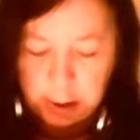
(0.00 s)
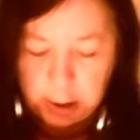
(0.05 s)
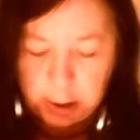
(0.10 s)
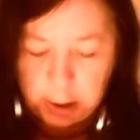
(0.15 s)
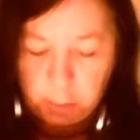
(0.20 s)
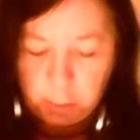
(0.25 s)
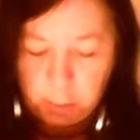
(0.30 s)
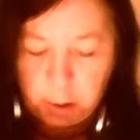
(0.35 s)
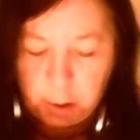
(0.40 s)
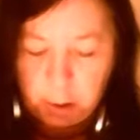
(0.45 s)

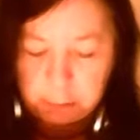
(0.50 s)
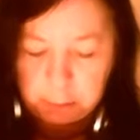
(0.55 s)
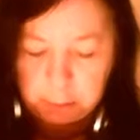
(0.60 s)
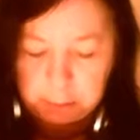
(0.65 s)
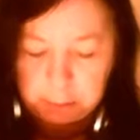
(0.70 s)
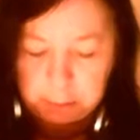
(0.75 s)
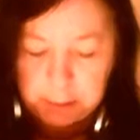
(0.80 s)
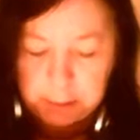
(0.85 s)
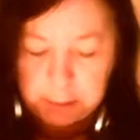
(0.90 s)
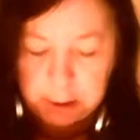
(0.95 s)
walked with
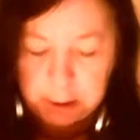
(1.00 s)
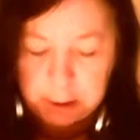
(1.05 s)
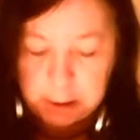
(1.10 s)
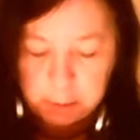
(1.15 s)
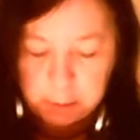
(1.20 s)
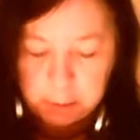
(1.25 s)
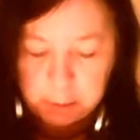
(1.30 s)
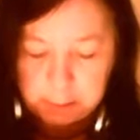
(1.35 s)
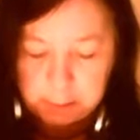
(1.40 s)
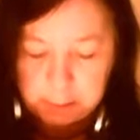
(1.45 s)
me
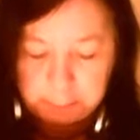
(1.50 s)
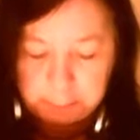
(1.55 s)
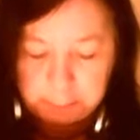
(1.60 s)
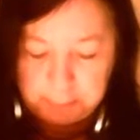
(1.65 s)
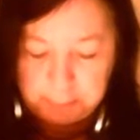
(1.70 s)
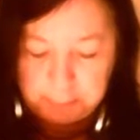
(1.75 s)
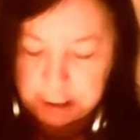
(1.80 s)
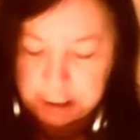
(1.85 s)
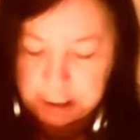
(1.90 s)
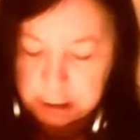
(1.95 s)
to the
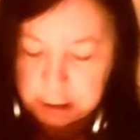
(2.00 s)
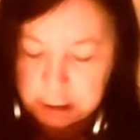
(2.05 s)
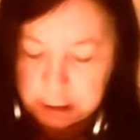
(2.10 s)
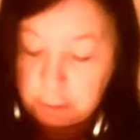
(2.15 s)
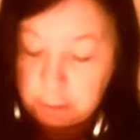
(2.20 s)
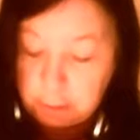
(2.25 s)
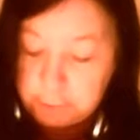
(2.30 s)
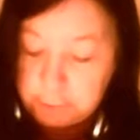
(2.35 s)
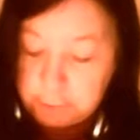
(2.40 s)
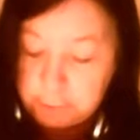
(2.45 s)
probation
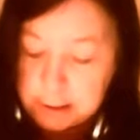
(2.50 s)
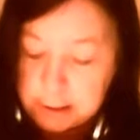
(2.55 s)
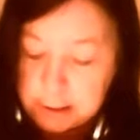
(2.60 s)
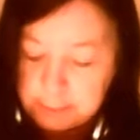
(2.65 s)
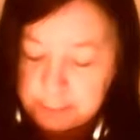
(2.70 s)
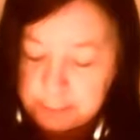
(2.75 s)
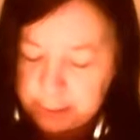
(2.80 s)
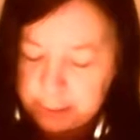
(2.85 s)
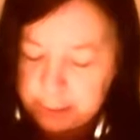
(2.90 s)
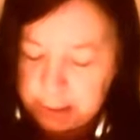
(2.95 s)
office
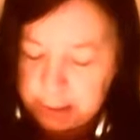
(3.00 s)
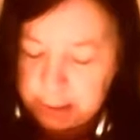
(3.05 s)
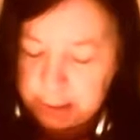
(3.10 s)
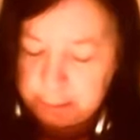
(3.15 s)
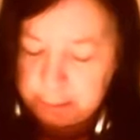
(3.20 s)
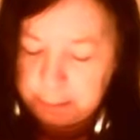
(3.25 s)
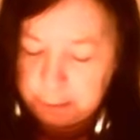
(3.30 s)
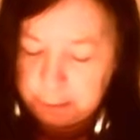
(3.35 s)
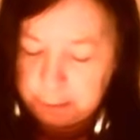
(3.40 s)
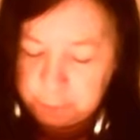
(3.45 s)
in
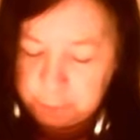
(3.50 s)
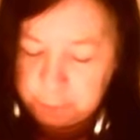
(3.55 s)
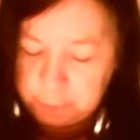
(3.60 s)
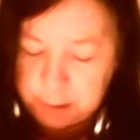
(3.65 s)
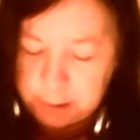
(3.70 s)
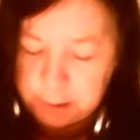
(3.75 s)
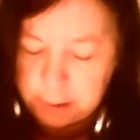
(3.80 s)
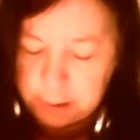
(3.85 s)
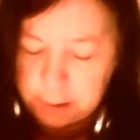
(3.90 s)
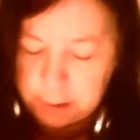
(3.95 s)

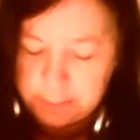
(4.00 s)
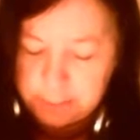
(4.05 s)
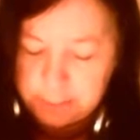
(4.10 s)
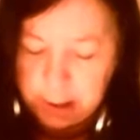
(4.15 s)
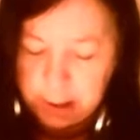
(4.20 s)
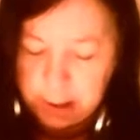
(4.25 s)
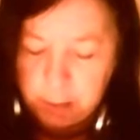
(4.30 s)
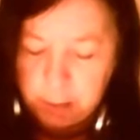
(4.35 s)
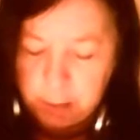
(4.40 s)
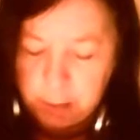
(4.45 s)
Barafunda,
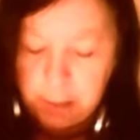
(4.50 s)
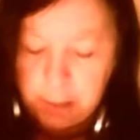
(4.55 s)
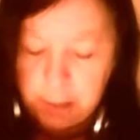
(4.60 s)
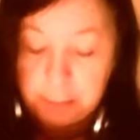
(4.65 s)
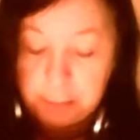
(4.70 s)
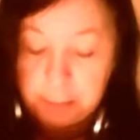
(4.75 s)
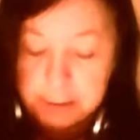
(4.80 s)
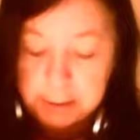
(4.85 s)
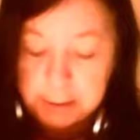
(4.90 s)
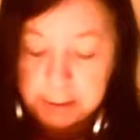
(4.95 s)
where I
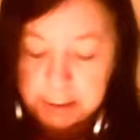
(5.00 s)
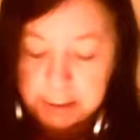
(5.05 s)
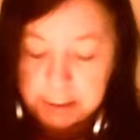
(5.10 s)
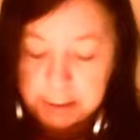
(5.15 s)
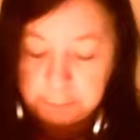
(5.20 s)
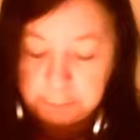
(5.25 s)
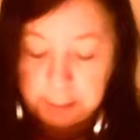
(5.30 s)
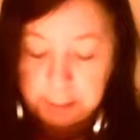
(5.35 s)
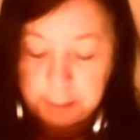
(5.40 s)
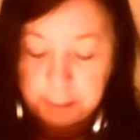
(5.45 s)

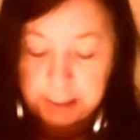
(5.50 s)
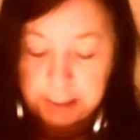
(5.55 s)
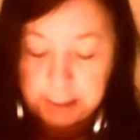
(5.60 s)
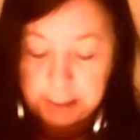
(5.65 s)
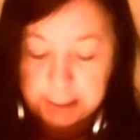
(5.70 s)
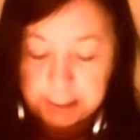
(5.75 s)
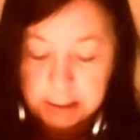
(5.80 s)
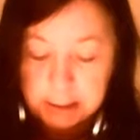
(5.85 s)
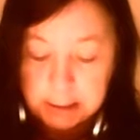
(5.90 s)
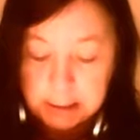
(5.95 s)
received my
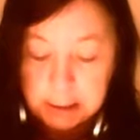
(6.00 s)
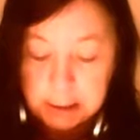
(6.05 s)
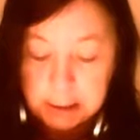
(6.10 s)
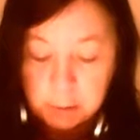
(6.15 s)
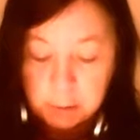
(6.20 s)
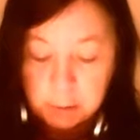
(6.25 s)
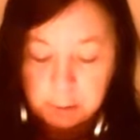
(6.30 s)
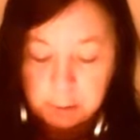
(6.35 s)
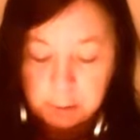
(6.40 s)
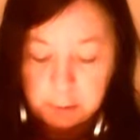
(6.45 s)
identity
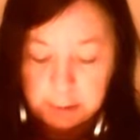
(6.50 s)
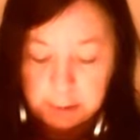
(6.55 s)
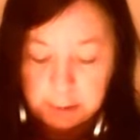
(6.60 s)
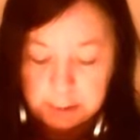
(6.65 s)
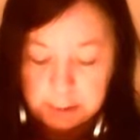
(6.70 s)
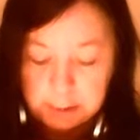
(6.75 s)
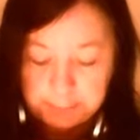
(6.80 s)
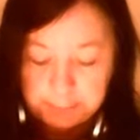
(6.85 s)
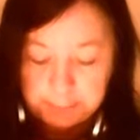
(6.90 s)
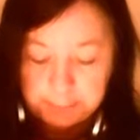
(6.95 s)
document,
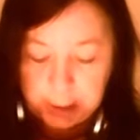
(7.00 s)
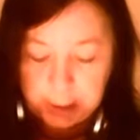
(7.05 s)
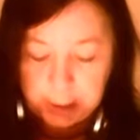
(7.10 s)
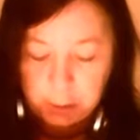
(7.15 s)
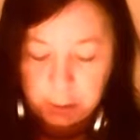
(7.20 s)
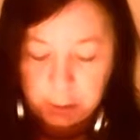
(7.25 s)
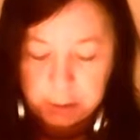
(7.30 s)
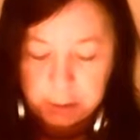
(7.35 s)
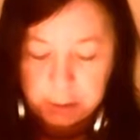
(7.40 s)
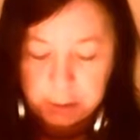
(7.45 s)

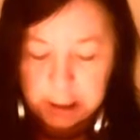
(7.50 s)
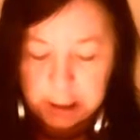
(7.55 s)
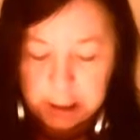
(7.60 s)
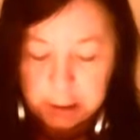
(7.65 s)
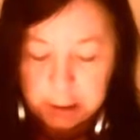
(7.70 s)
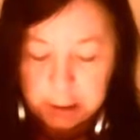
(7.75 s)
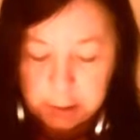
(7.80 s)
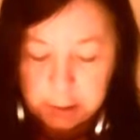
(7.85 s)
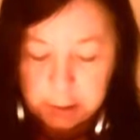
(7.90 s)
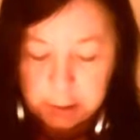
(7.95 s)
which I had
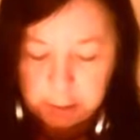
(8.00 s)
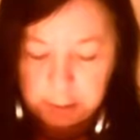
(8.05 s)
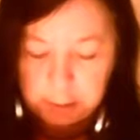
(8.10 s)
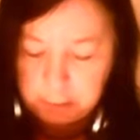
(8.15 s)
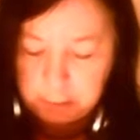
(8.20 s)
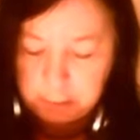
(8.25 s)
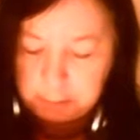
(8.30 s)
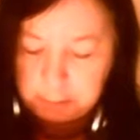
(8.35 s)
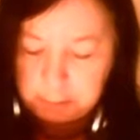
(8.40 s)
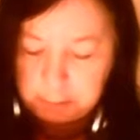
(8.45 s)
to carry
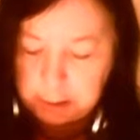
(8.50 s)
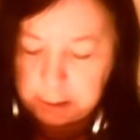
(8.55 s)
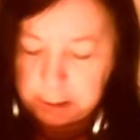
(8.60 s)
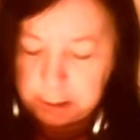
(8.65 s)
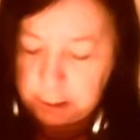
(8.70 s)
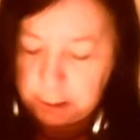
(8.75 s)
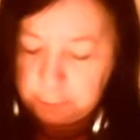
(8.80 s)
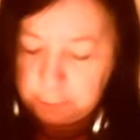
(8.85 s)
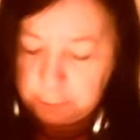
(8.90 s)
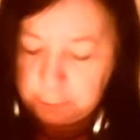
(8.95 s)
with me
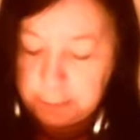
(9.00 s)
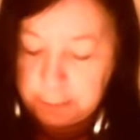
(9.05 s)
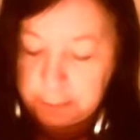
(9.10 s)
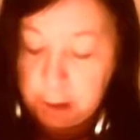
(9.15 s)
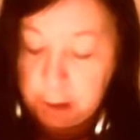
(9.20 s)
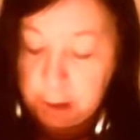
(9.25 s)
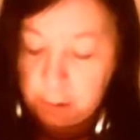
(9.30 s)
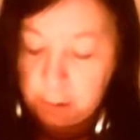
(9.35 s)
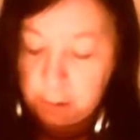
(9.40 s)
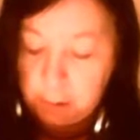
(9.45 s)
from
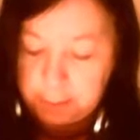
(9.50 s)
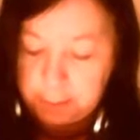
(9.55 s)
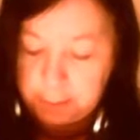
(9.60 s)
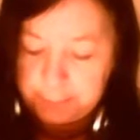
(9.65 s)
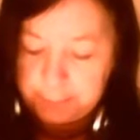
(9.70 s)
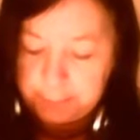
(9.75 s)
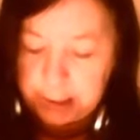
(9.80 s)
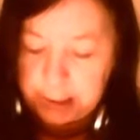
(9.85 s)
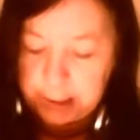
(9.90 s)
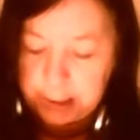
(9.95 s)
now on
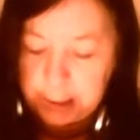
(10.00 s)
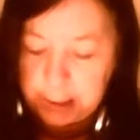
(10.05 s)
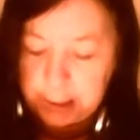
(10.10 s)
and